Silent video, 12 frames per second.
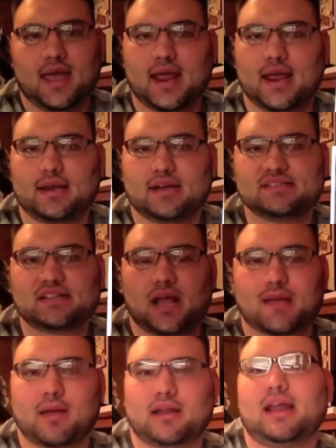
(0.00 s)
And let's
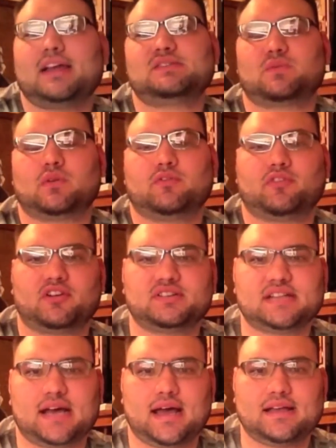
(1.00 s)
talk about Lightsworn
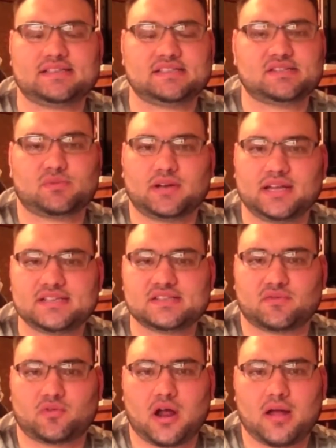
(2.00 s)
first. Since the
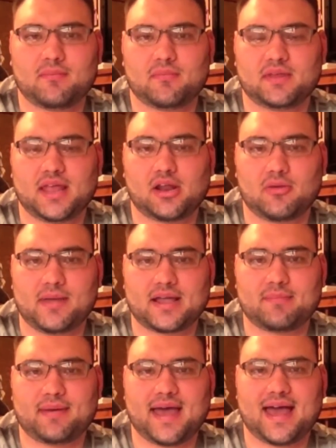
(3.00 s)
release of Raw Yellow
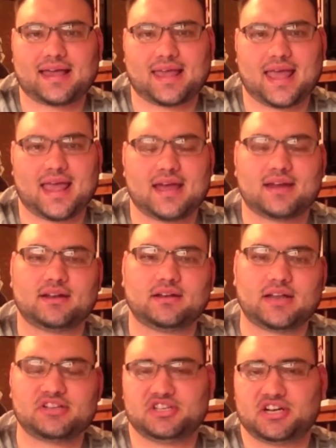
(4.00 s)
Mega Pack
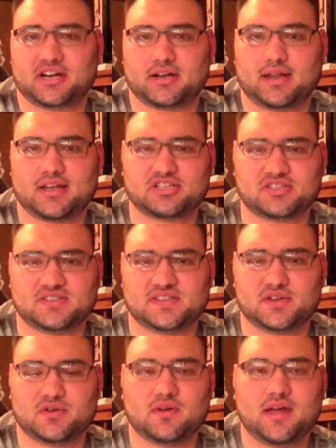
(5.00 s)
and Legendary Collection
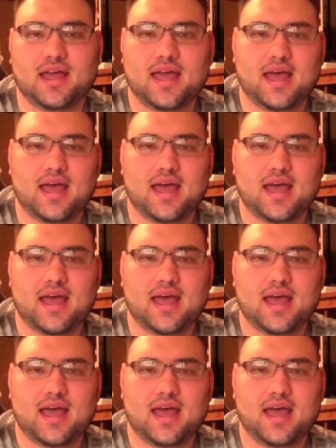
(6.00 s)
2,